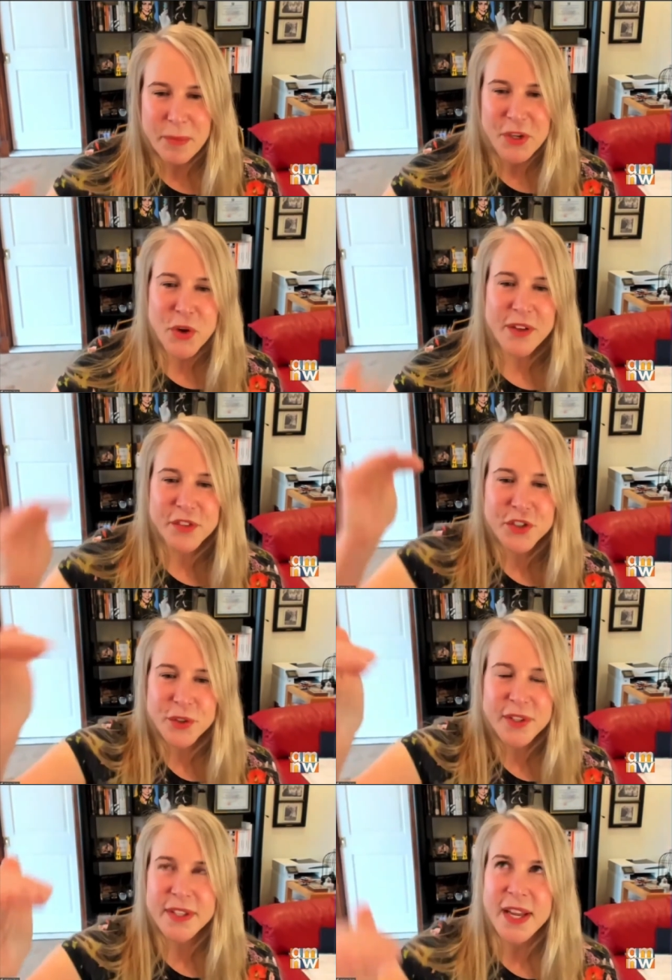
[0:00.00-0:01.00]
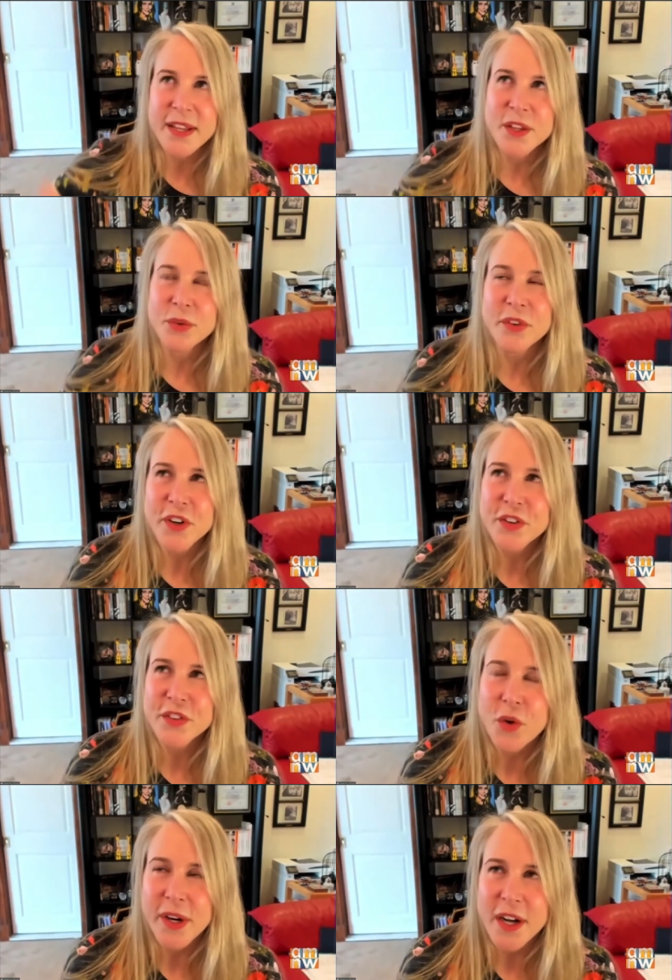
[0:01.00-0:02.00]
but you have to do it in, in the reverse
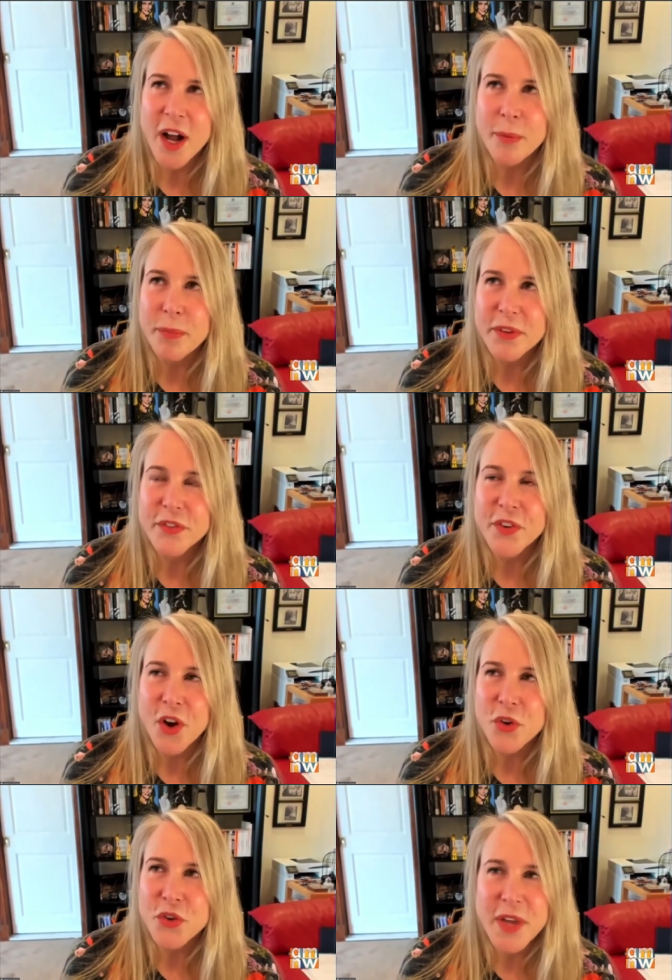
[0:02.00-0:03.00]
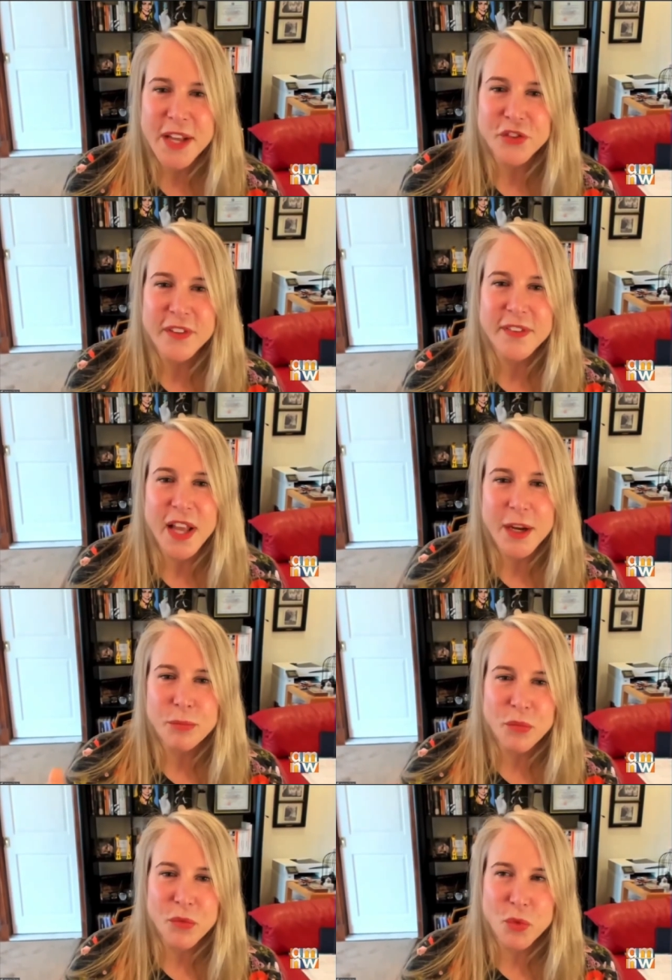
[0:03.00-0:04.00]
going up so you can't just
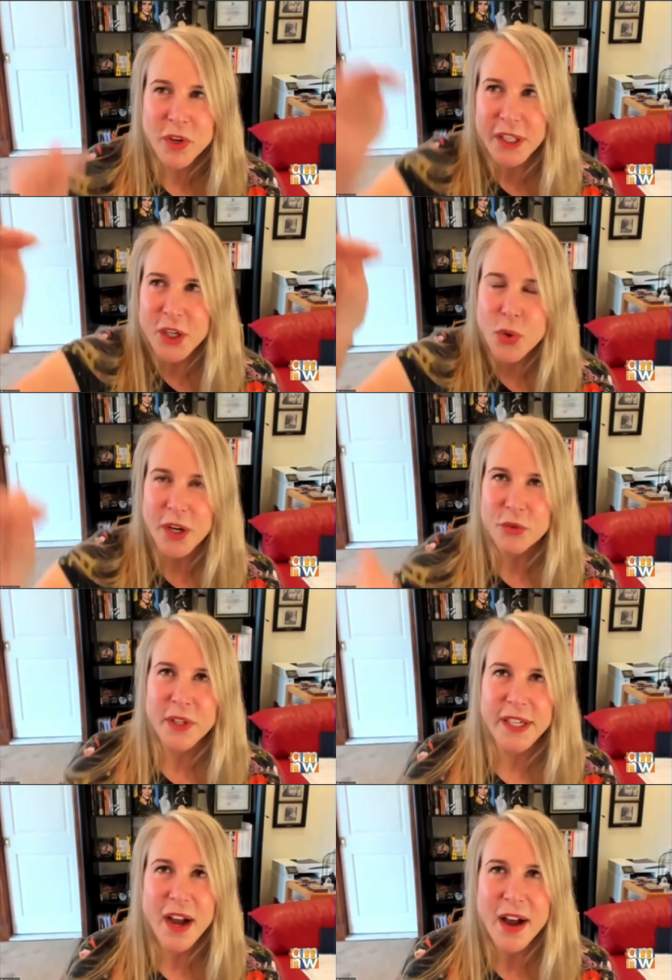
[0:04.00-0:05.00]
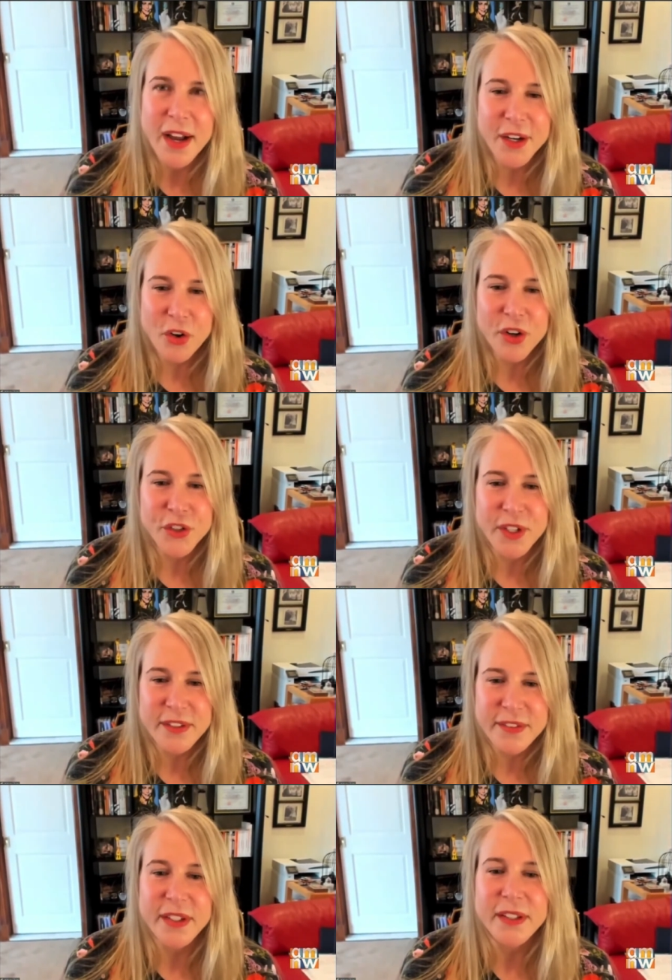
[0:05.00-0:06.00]
climb really quick really high or you get
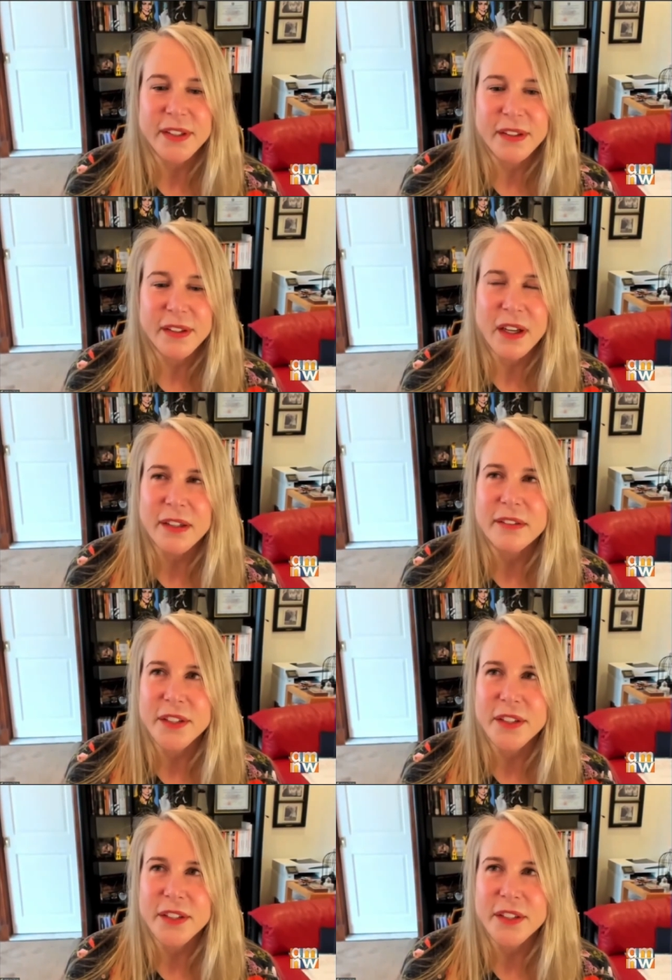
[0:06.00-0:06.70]
sick uh,